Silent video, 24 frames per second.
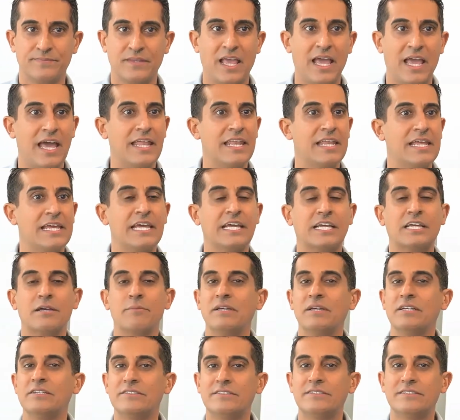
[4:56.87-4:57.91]
And it could
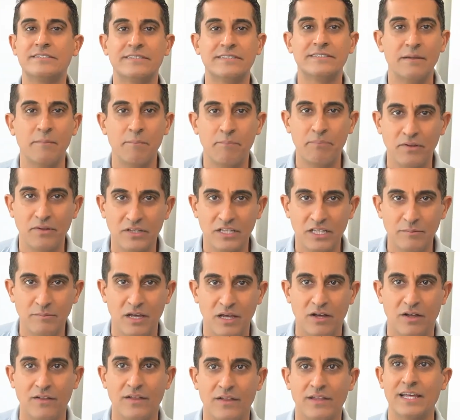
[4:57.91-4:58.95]
be a simple
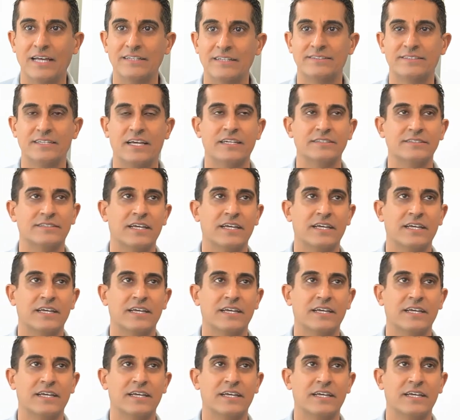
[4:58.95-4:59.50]
email that says,